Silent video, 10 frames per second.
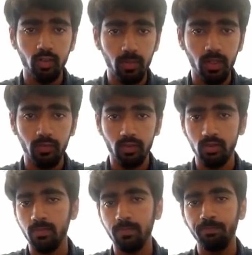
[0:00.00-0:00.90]
to apply
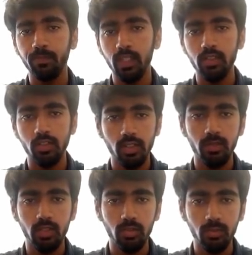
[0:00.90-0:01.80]
for
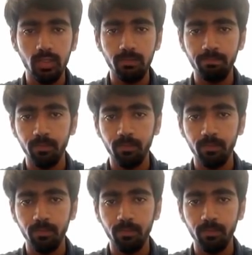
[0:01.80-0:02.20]
internship in Germany.